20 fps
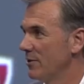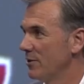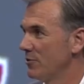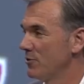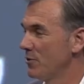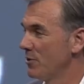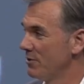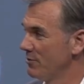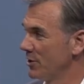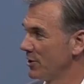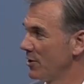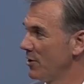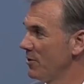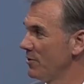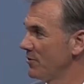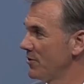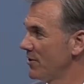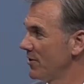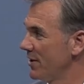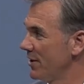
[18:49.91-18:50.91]
a, sort of a
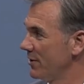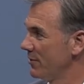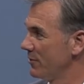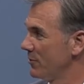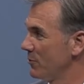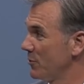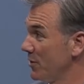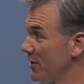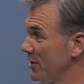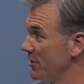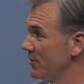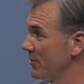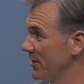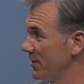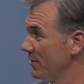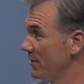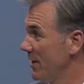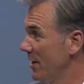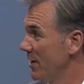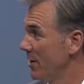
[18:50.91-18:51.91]
culture and a
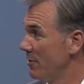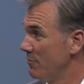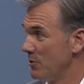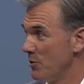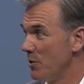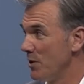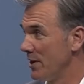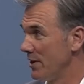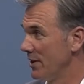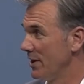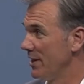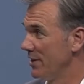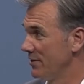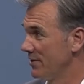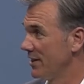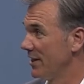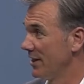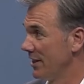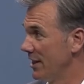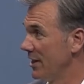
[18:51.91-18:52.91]
tradition of doing things
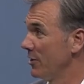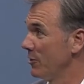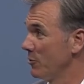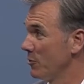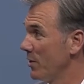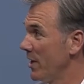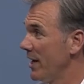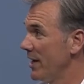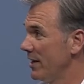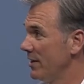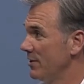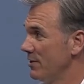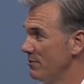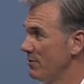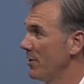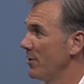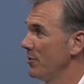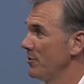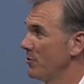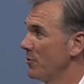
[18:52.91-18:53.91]
can get ingrained in a
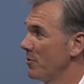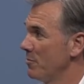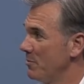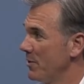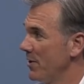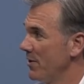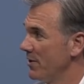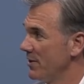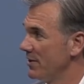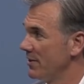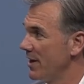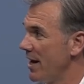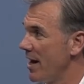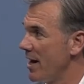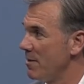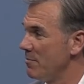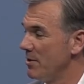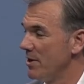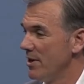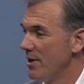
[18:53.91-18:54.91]
very short period of
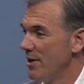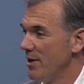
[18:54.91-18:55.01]
time.